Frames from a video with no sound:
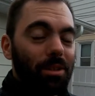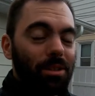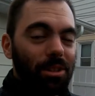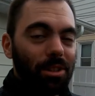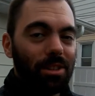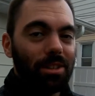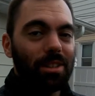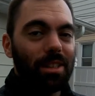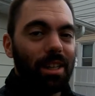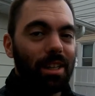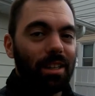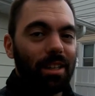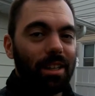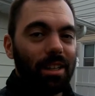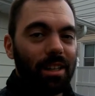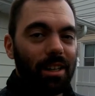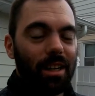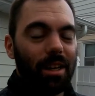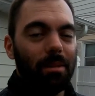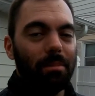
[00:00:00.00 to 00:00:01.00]
to the Stanley
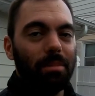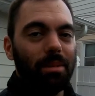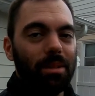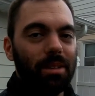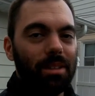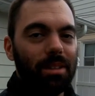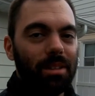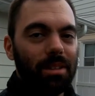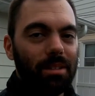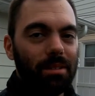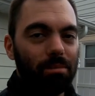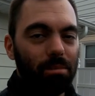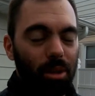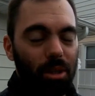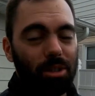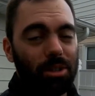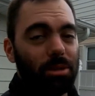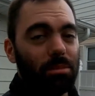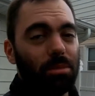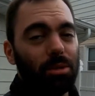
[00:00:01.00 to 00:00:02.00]
Cup,
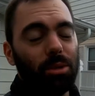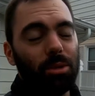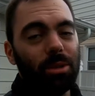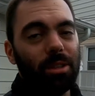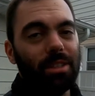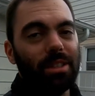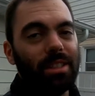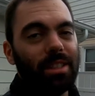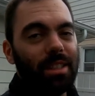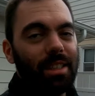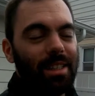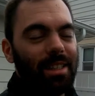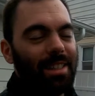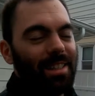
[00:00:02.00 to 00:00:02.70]
Boston Bruins.